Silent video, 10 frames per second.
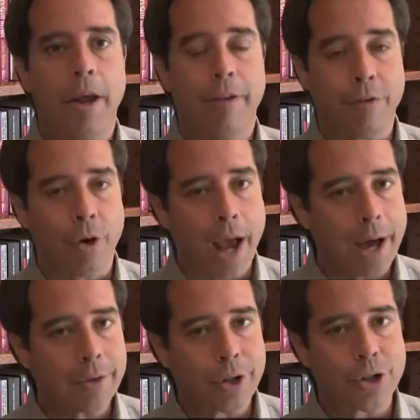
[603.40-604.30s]
If you're
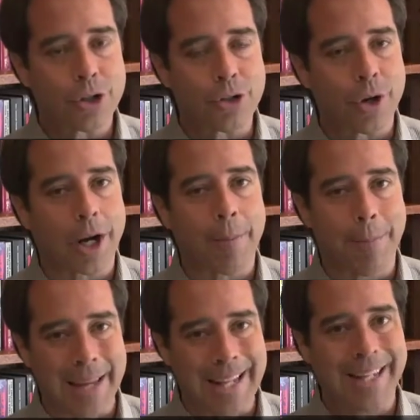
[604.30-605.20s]
out there just trying to
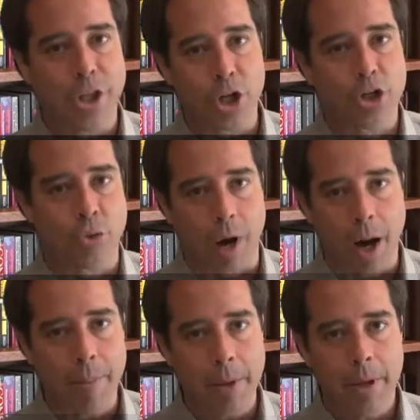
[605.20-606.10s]
beat the
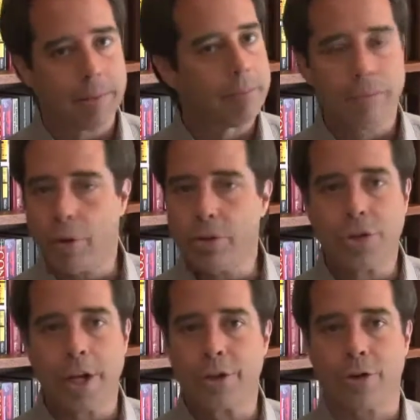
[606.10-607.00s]
drum, those
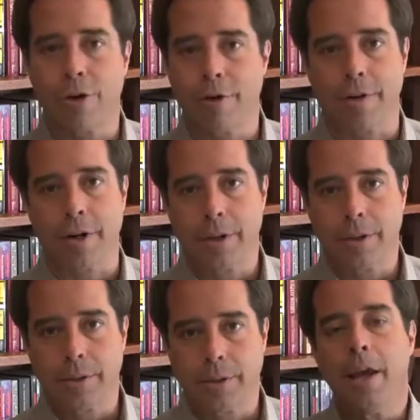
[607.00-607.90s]
days are over.
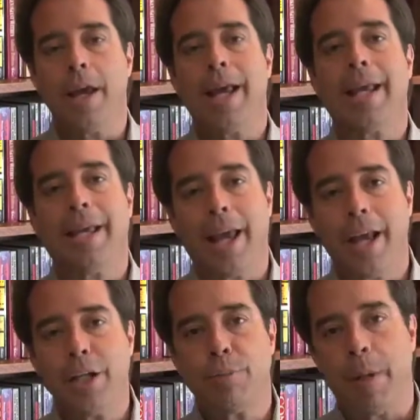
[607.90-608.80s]

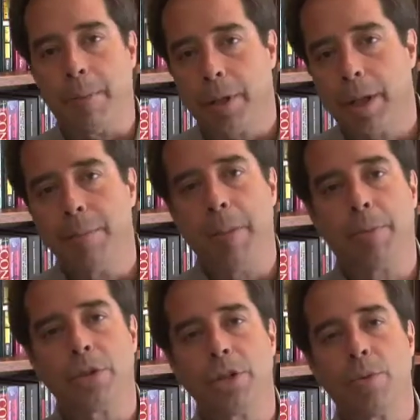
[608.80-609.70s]
Engage people. Let
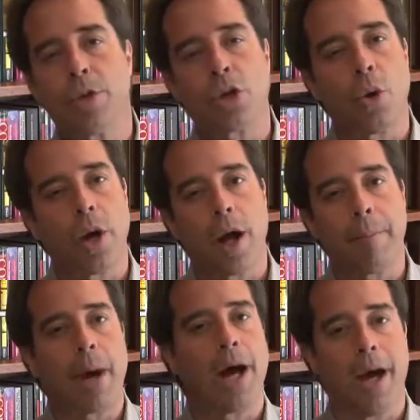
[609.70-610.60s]
people see what's going
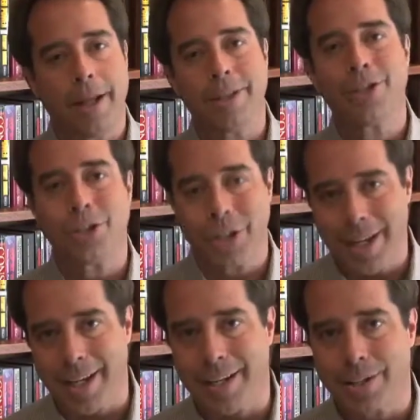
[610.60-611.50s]
on behind the
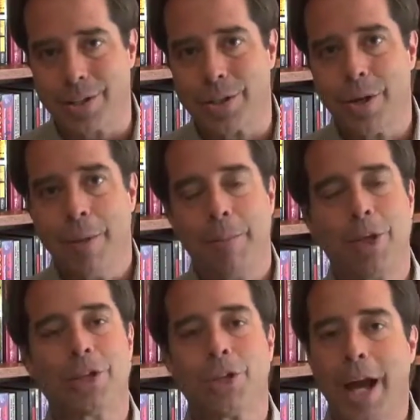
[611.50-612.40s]
scenes,
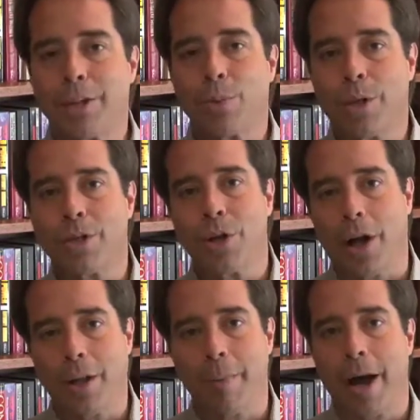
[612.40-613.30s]
because that's what it's
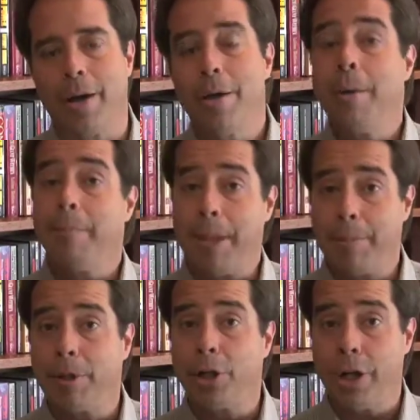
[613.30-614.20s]
all about.
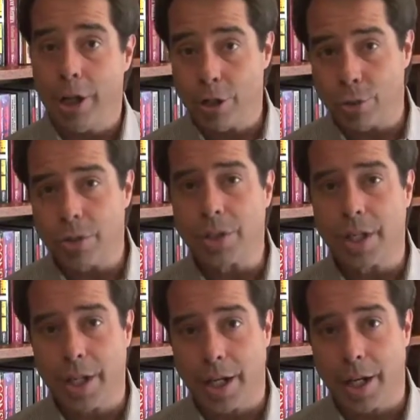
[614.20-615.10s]
People are
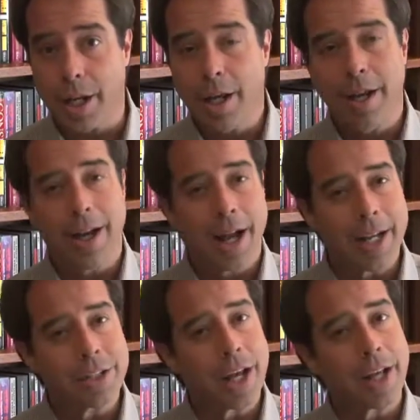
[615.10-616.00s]
interested in not
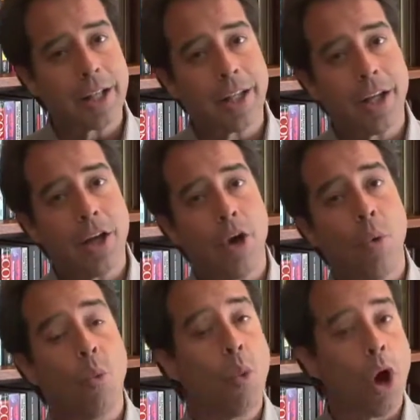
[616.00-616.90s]
exactly
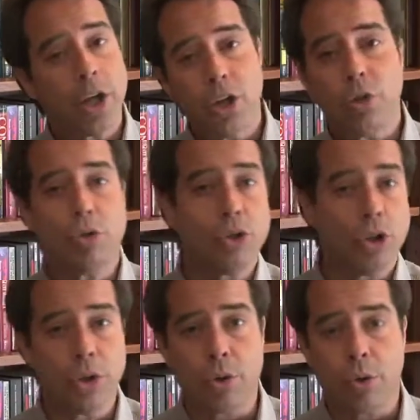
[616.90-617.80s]
what you
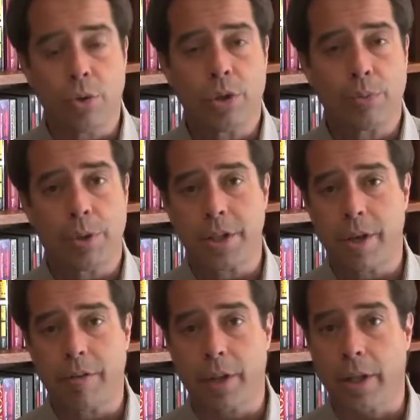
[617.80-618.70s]
do
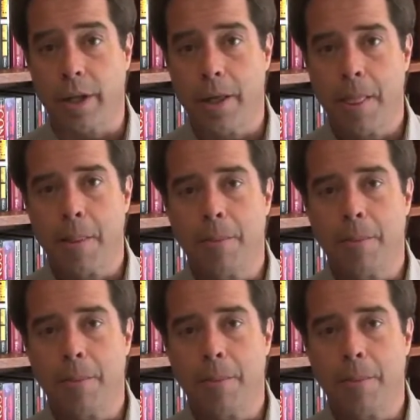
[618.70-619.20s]
specifically.